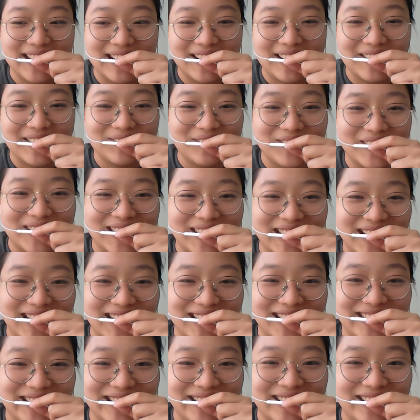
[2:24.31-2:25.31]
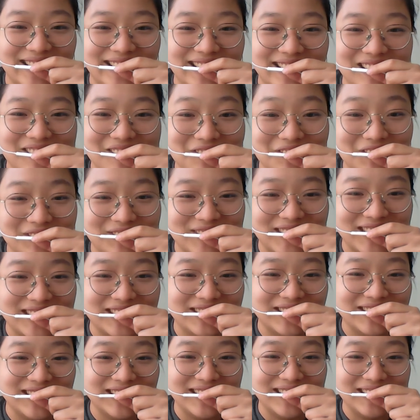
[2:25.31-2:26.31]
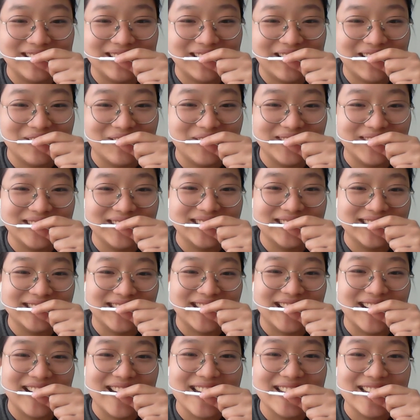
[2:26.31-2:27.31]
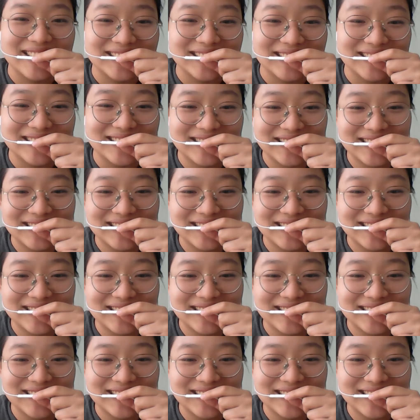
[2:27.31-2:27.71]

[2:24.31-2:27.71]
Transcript: I'm more like information computer science.